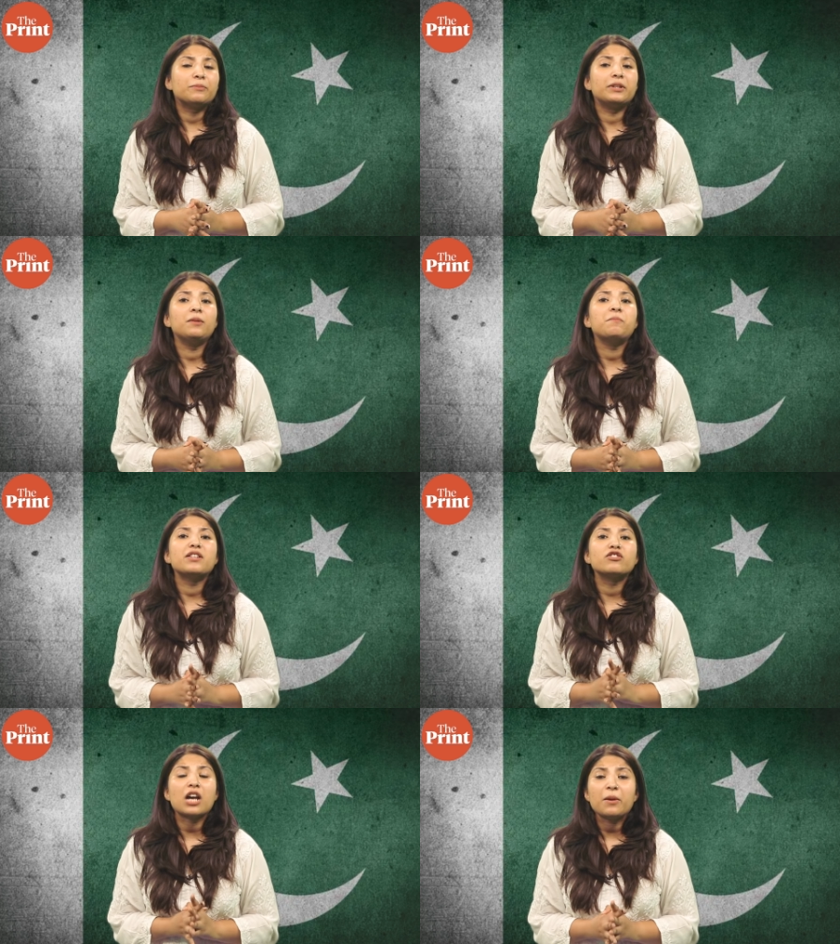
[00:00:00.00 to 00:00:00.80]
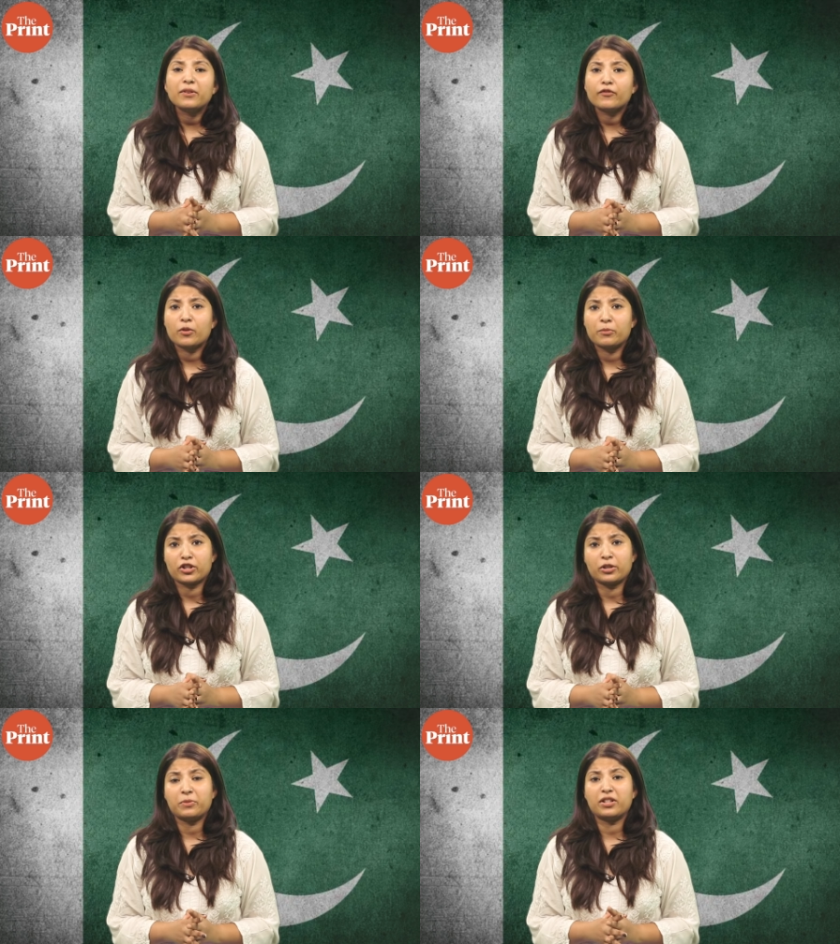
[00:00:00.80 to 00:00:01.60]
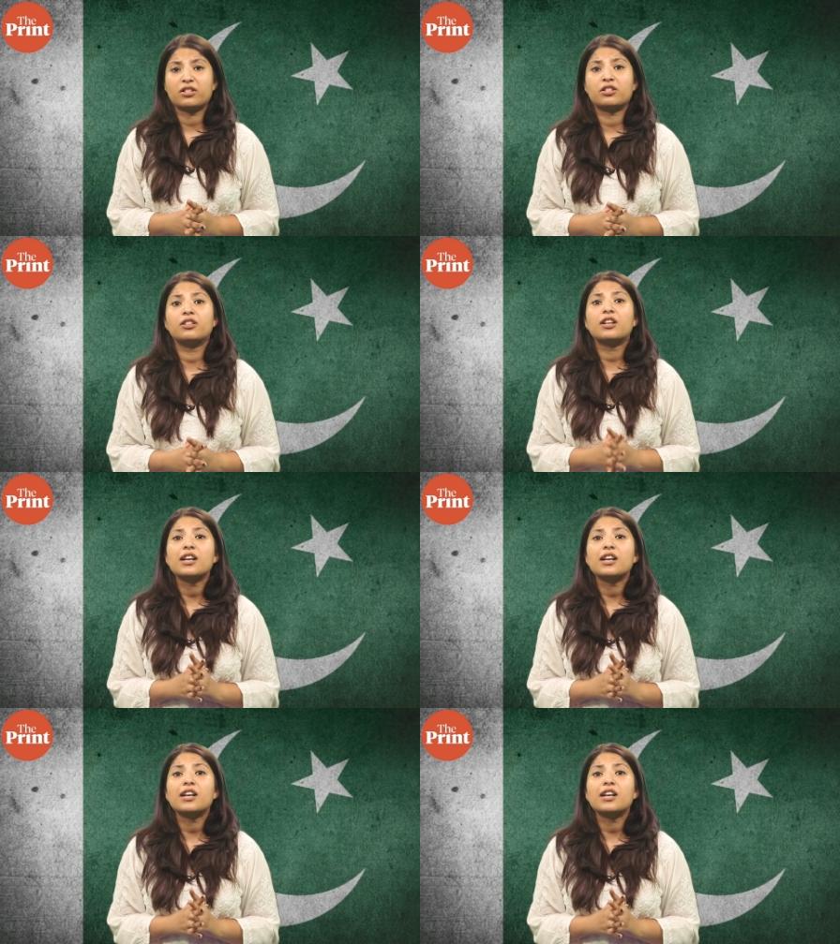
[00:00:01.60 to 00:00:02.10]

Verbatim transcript: the bill, Punjab Information Minister